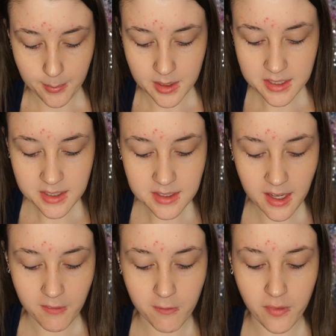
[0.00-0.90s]
This is
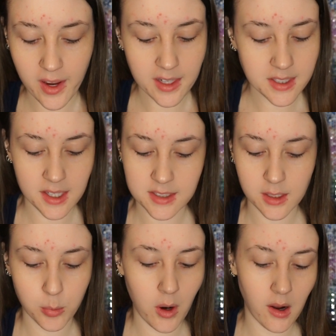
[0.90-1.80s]
a fantastic
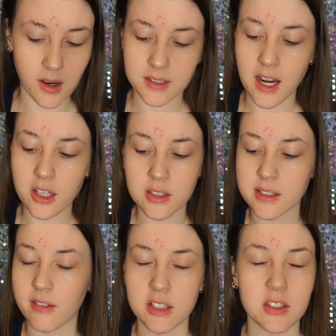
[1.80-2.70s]
product. I just
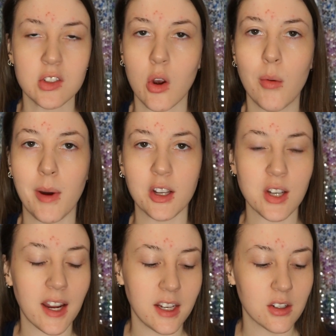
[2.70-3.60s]
love it so much.
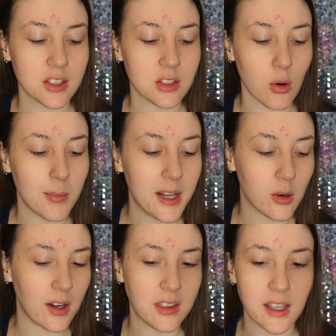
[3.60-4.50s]
I hear so many
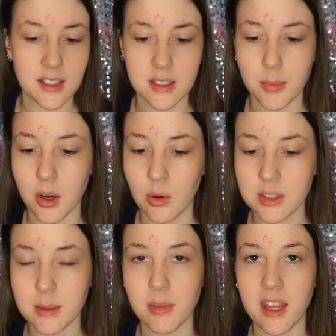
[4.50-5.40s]
great things about
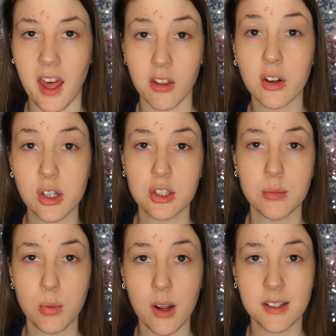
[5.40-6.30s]
some of the other
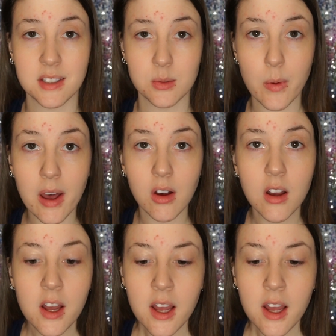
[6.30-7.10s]
cushion products as well.